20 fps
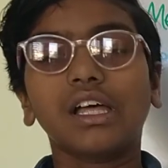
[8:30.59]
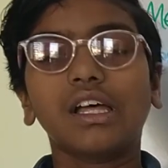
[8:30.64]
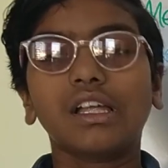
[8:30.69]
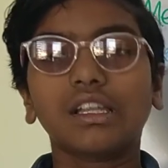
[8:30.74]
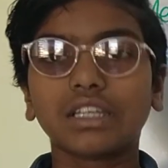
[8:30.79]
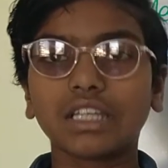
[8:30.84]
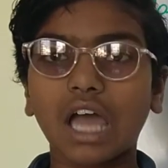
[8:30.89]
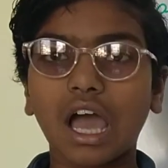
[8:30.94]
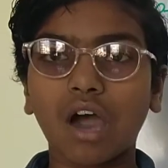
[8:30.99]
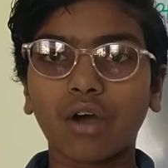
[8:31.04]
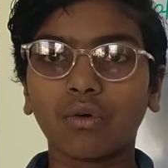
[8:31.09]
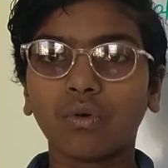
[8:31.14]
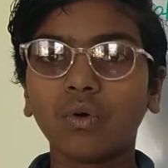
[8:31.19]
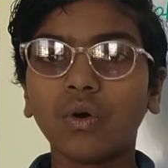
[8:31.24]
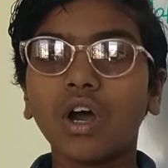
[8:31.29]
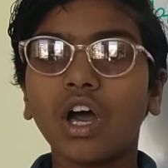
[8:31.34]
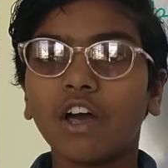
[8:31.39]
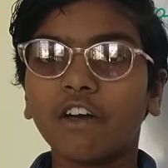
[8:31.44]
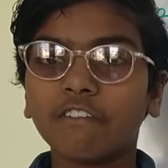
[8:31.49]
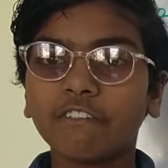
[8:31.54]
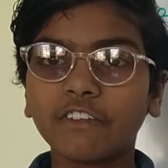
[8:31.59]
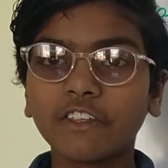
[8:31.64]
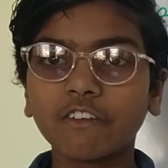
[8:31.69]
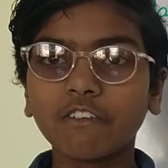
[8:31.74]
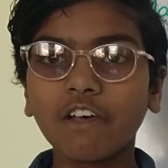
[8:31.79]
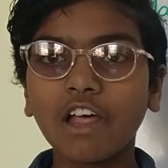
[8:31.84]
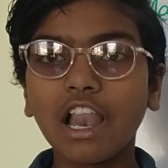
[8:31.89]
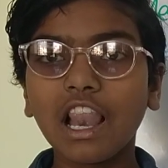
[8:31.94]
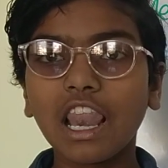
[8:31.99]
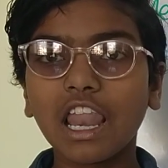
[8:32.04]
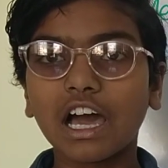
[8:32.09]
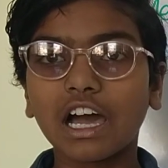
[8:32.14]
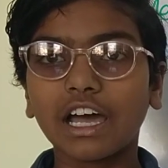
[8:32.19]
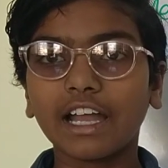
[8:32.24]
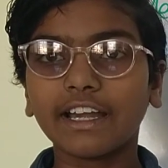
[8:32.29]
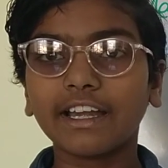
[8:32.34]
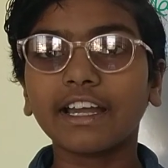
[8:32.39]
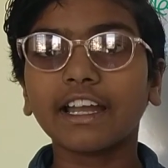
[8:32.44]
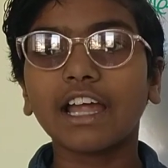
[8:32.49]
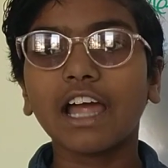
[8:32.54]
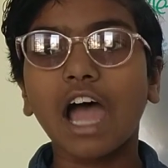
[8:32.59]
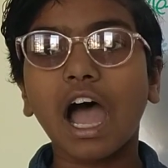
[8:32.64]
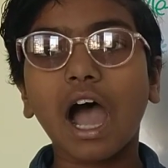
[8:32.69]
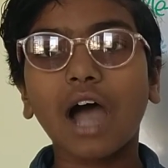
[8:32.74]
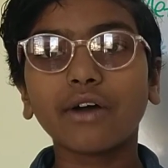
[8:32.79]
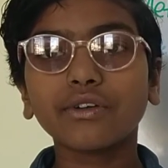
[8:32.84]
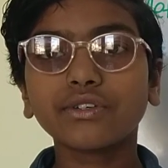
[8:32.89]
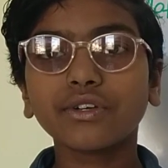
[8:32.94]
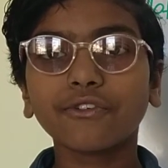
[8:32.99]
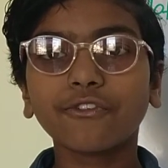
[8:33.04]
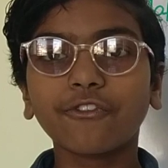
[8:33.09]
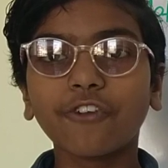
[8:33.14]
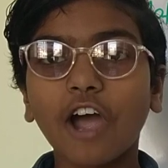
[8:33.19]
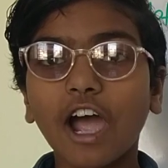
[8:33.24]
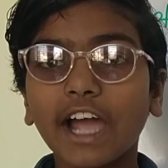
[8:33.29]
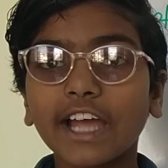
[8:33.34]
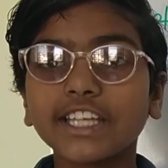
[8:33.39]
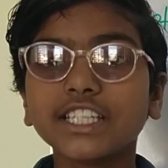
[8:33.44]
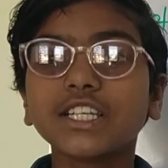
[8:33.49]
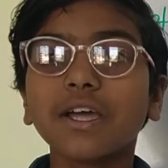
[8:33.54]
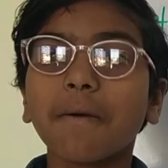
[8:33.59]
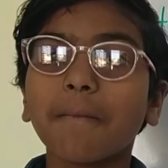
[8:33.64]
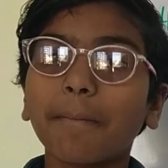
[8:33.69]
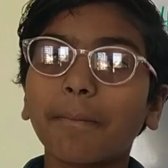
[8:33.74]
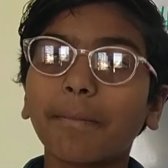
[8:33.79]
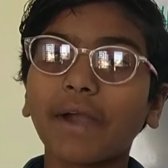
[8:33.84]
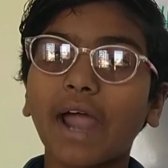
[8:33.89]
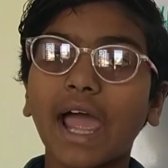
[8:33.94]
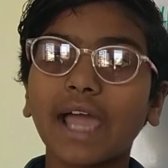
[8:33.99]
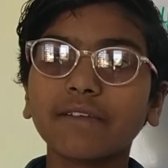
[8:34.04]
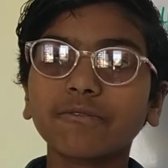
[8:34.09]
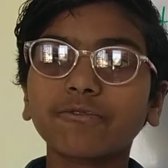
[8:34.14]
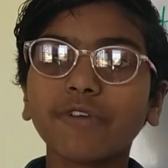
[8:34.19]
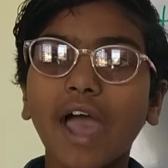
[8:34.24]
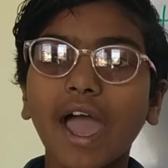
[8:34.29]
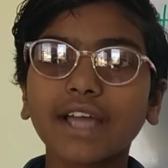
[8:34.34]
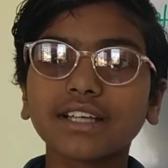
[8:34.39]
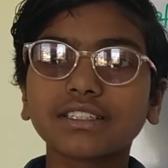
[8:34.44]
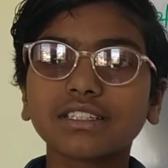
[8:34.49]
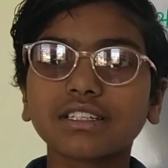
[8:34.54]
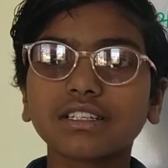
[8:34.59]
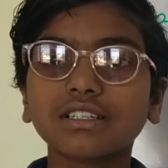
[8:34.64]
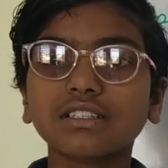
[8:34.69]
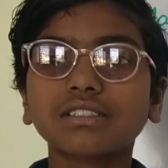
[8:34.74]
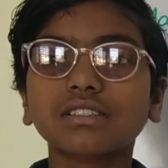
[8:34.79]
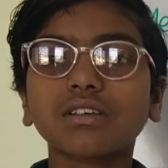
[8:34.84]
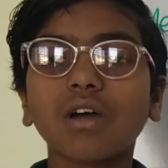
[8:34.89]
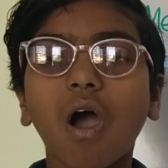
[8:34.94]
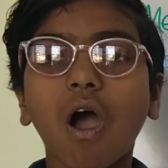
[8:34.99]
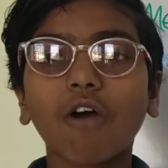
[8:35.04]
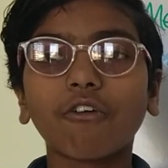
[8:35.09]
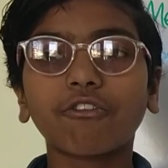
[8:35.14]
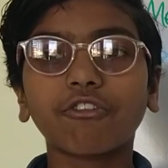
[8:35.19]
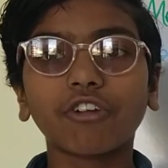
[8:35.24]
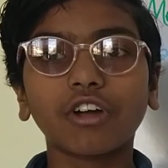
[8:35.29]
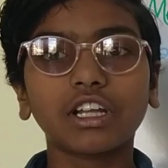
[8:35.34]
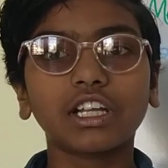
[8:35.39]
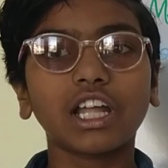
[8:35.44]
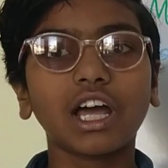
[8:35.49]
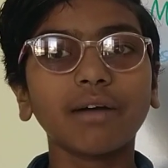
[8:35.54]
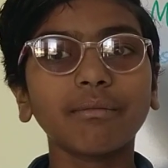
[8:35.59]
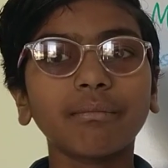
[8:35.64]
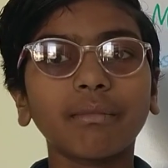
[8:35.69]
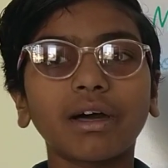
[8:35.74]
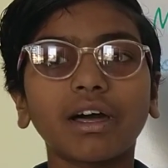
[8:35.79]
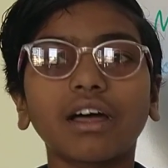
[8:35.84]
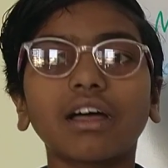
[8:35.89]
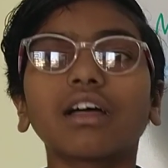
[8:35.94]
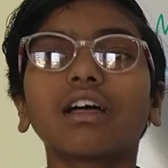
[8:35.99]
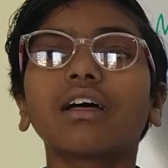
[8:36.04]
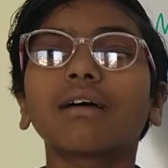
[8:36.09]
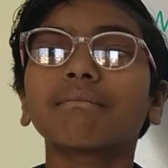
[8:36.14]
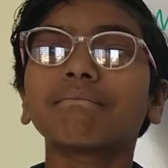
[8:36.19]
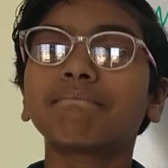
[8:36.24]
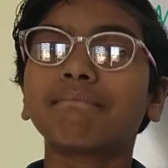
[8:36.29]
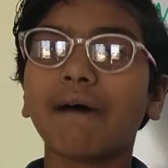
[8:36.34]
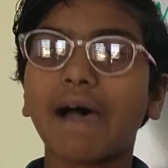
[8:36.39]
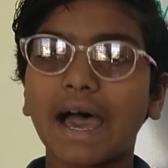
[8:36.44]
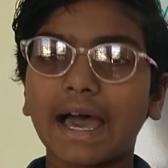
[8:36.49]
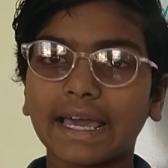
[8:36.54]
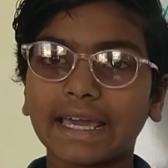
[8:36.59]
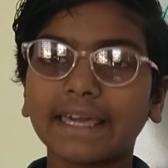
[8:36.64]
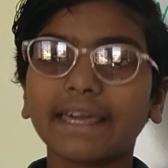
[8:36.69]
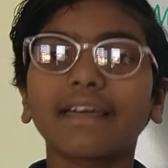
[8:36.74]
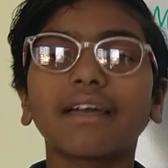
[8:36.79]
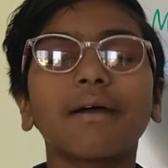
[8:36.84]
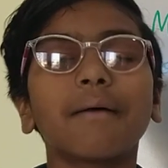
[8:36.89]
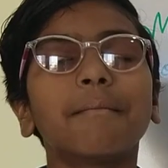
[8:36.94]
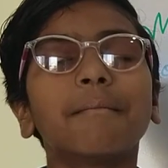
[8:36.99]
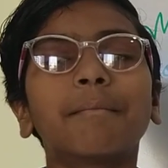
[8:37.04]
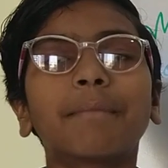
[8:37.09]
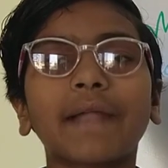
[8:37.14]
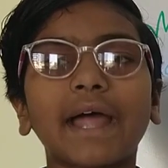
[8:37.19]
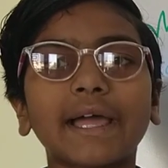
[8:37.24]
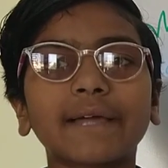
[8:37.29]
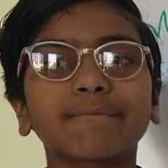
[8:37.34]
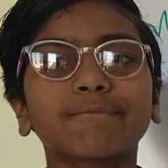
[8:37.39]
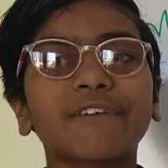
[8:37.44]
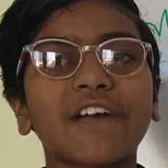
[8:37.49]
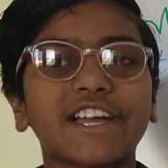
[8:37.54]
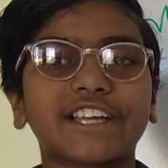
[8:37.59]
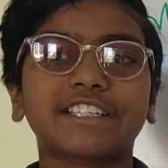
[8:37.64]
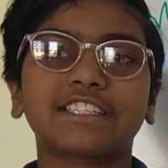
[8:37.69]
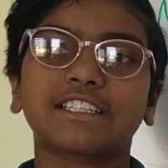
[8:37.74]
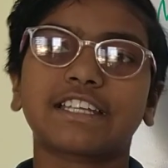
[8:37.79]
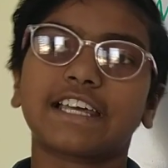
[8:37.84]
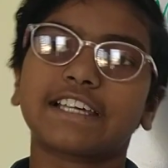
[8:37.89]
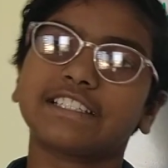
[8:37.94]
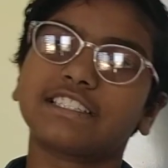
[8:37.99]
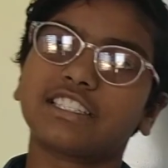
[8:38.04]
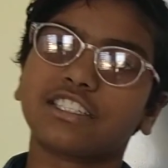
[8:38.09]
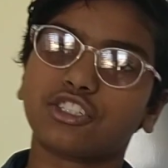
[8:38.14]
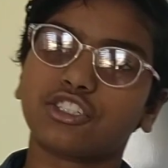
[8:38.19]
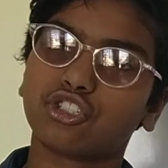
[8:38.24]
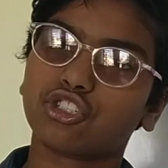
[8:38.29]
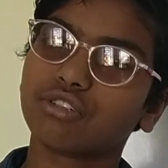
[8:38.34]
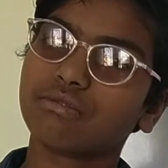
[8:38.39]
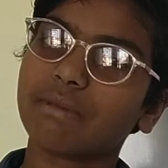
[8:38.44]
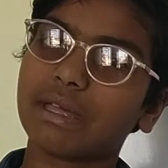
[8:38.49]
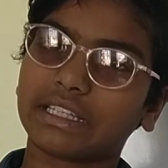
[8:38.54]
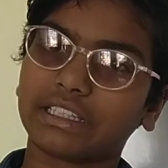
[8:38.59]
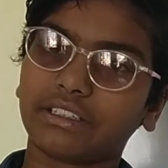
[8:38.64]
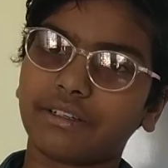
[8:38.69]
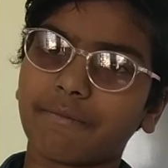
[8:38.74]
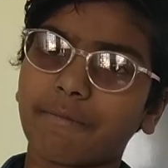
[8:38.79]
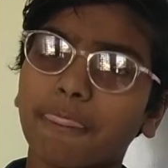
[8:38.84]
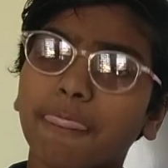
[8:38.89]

Now we will learn how to find prime factors of a number by prime factorization method,